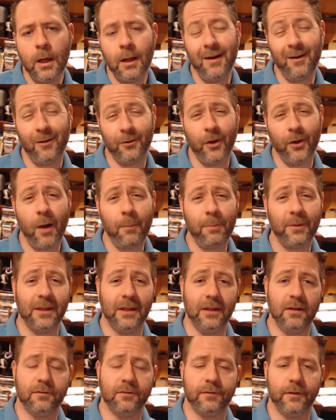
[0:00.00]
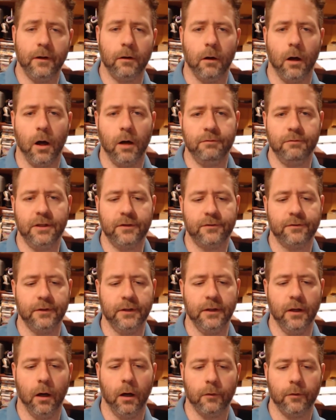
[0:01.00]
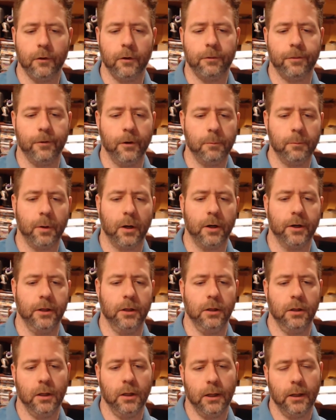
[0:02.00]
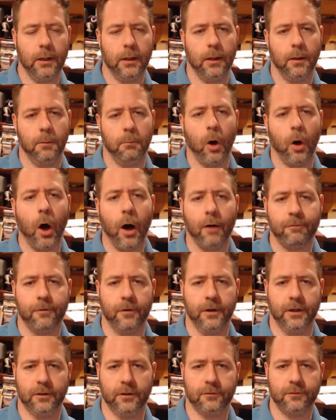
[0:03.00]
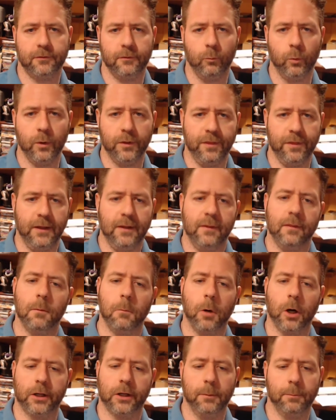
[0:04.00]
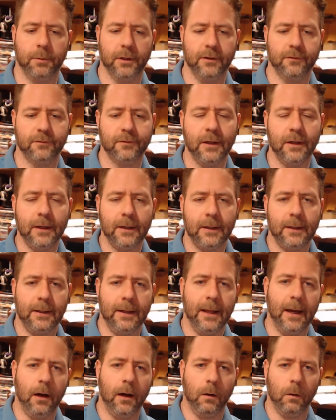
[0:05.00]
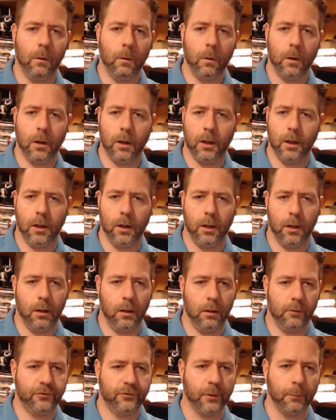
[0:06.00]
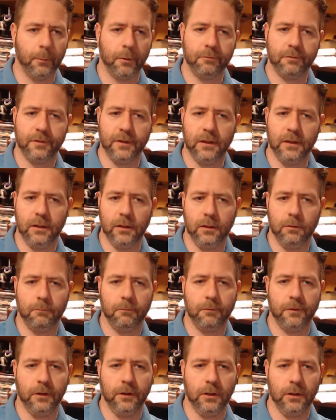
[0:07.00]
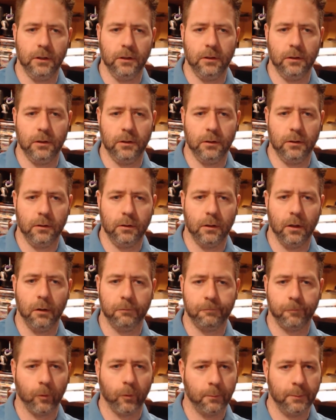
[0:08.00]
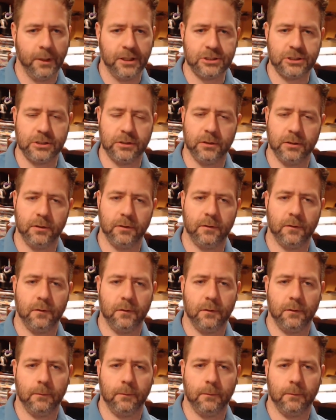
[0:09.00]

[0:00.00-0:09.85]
Now, on top of these, there are obviously other third-party offerings within the marketplace. Now, some of the aforementioned